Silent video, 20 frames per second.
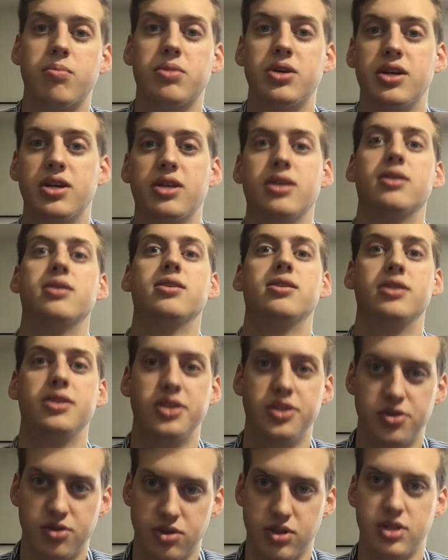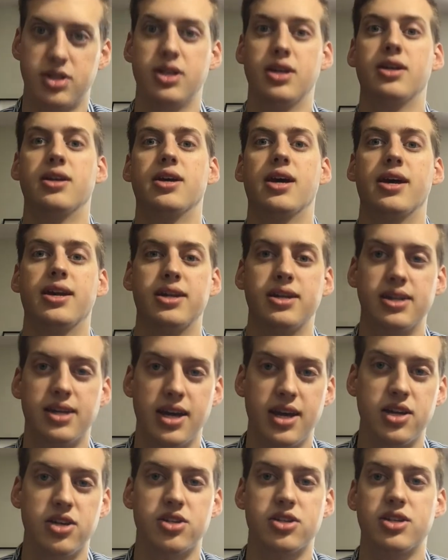being interested and
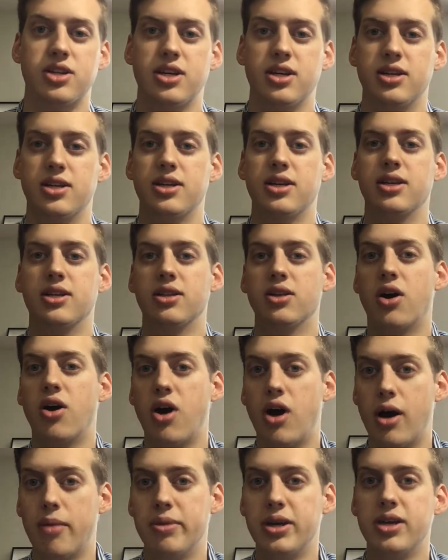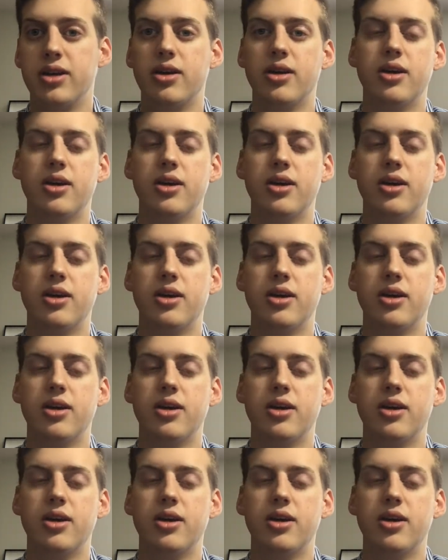engaged in the hobby.